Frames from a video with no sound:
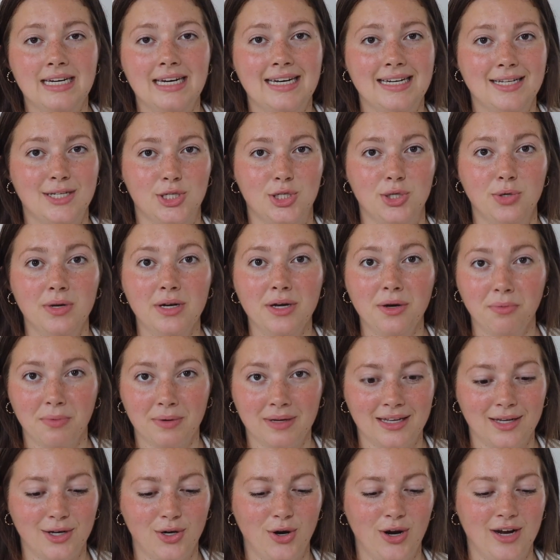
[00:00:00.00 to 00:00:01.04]
and he's doing a
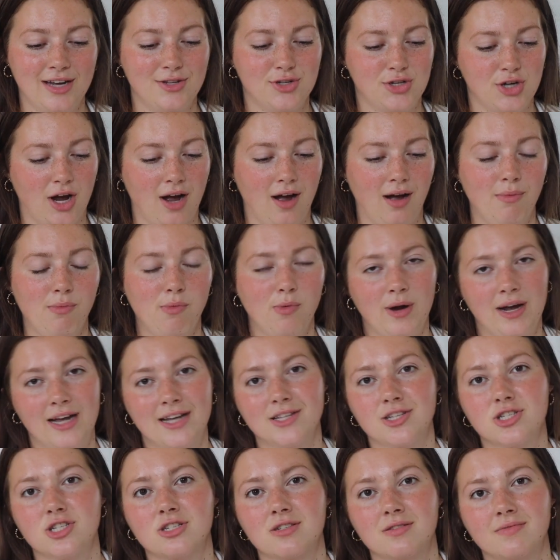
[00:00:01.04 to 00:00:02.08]
really great job,
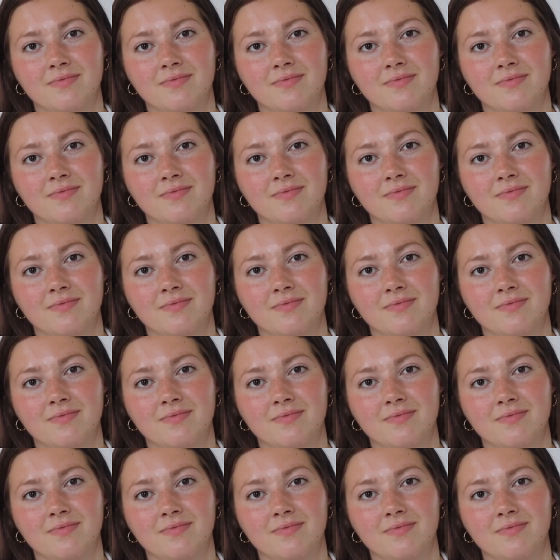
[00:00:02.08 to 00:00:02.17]
which